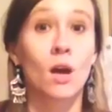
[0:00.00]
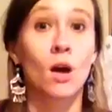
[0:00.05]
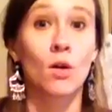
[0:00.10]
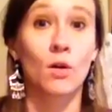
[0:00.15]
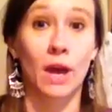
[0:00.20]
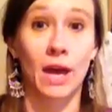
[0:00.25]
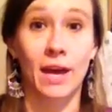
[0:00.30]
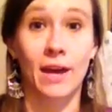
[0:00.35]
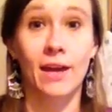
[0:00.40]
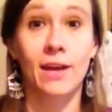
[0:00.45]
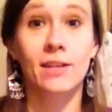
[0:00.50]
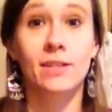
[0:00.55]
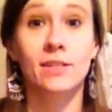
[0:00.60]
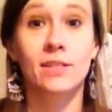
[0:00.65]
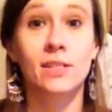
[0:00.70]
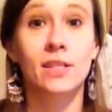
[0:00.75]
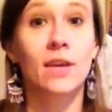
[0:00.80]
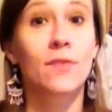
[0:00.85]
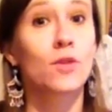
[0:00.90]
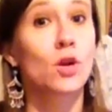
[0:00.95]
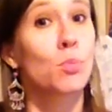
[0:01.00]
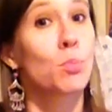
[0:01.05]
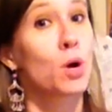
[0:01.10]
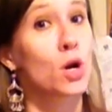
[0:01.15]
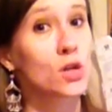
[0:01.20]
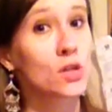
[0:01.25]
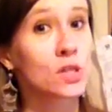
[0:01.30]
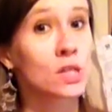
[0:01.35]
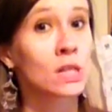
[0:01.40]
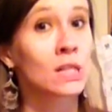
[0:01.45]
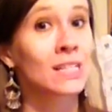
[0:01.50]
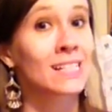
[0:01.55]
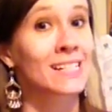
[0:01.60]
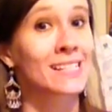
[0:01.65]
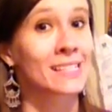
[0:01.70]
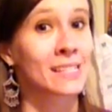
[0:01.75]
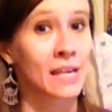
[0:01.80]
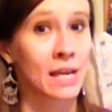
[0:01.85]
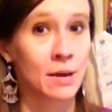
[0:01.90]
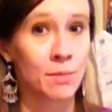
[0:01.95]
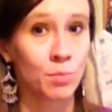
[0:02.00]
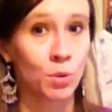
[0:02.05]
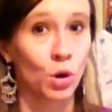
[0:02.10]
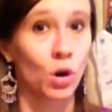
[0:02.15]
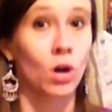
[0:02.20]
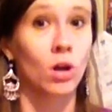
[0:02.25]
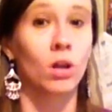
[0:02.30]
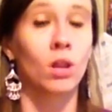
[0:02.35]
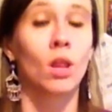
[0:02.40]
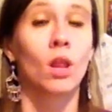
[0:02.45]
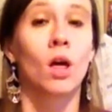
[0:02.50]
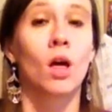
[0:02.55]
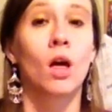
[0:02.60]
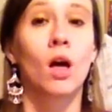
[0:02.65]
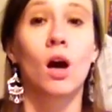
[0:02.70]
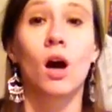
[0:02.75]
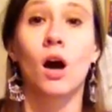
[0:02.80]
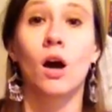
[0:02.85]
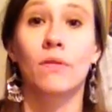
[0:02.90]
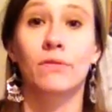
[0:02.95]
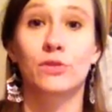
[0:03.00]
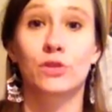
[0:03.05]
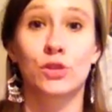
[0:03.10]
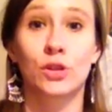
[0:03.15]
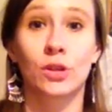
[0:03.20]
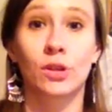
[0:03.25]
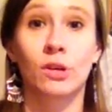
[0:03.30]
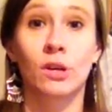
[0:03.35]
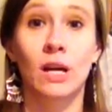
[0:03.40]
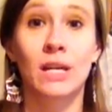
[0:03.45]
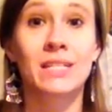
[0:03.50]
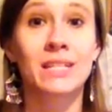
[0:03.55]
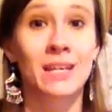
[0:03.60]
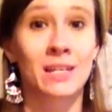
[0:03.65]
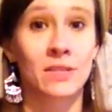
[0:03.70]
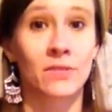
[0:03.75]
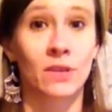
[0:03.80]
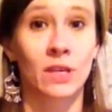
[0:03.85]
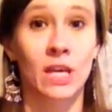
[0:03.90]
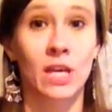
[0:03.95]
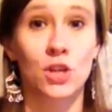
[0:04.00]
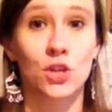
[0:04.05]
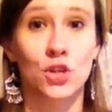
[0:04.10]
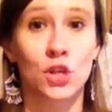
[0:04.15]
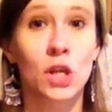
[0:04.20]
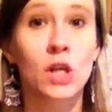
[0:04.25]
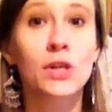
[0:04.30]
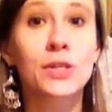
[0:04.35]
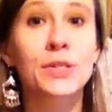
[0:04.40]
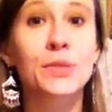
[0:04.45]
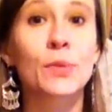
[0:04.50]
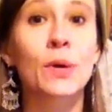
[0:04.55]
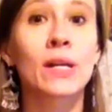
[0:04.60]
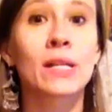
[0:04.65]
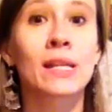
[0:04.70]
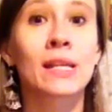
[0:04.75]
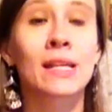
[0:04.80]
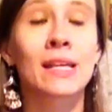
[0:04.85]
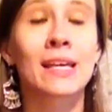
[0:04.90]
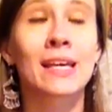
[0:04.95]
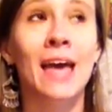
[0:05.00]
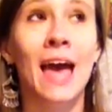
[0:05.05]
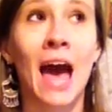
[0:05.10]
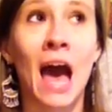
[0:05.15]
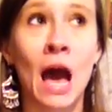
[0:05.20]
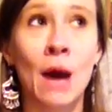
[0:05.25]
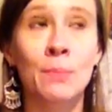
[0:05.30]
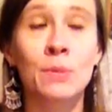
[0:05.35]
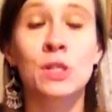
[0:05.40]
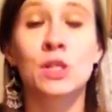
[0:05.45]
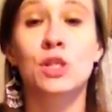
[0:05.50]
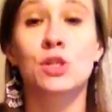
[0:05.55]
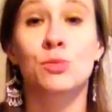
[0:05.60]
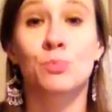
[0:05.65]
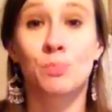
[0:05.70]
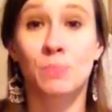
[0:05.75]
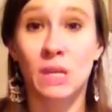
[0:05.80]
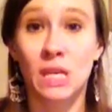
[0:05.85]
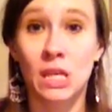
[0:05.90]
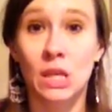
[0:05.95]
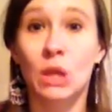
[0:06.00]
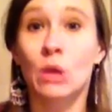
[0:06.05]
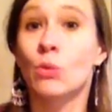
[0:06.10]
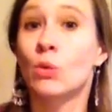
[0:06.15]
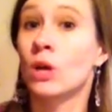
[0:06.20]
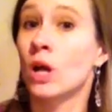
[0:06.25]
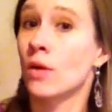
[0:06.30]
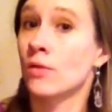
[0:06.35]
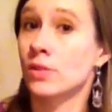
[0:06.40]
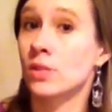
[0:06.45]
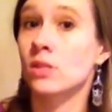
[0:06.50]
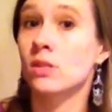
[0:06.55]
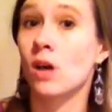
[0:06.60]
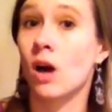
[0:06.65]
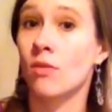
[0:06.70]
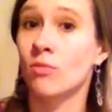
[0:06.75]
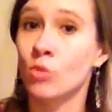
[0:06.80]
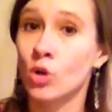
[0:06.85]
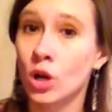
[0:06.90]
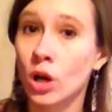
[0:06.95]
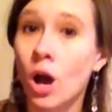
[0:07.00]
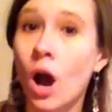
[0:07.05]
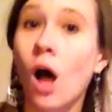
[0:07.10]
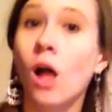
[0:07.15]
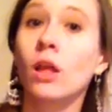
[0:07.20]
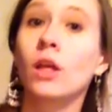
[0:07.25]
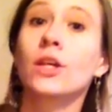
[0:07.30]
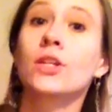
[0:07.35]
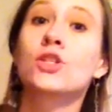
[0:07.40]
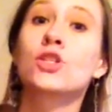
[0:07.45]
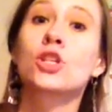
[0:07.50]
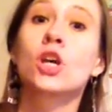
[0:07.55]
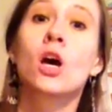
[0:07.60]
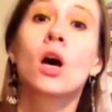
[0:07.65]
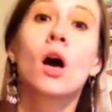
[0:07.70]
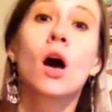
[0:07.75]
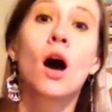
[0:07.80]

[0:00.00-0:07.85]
Okay, and to give you a personal example of trigger identification, here's what happened to me when I was a sophomore in college.